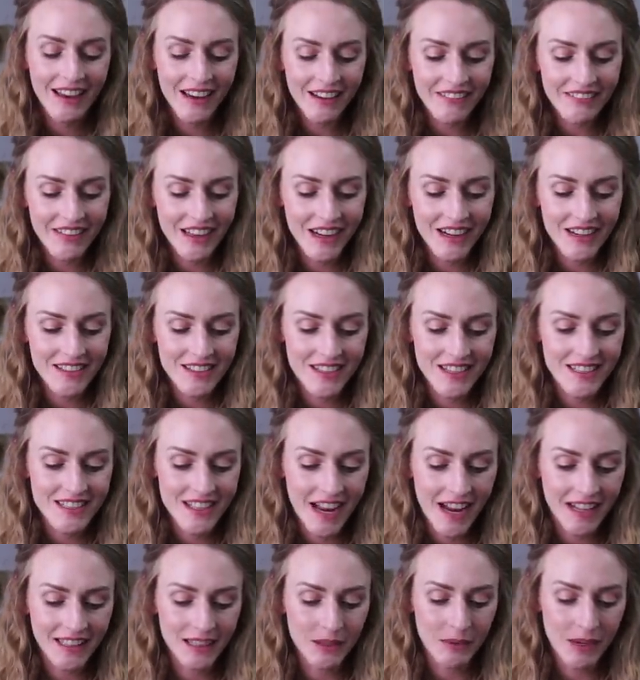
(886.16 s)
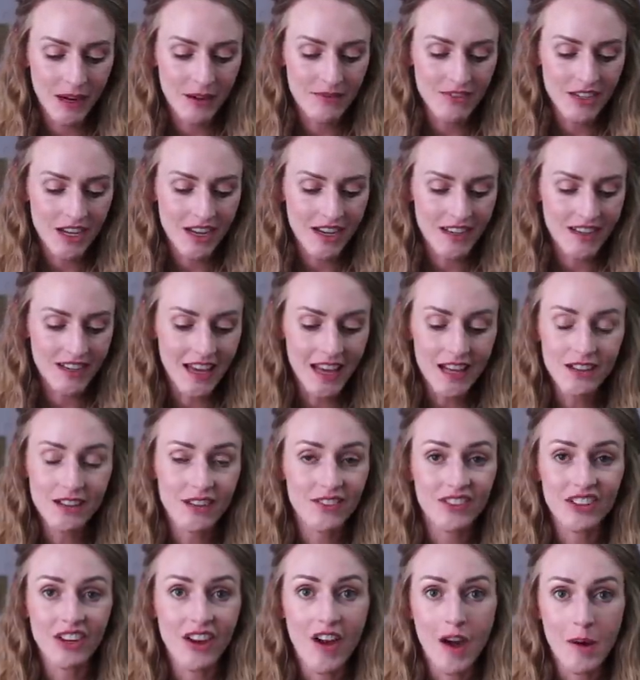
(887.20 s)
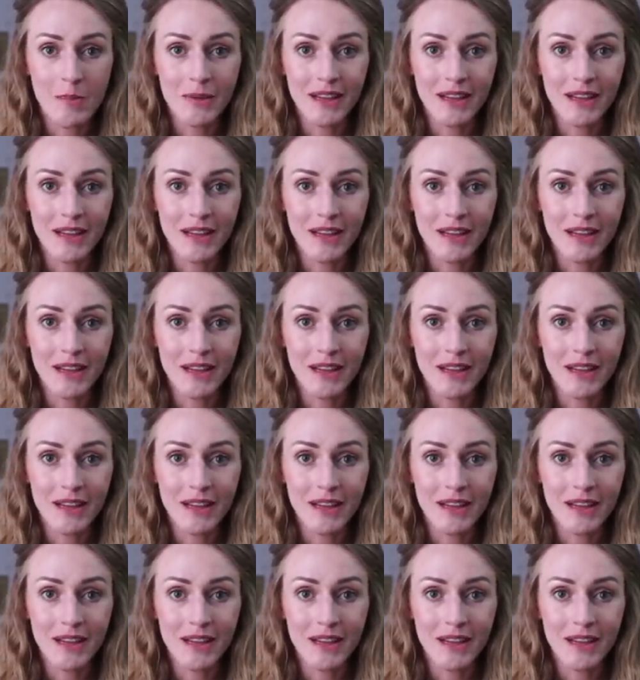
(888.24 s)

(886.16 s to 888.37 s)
And that is exactly what I've done. I don't even know how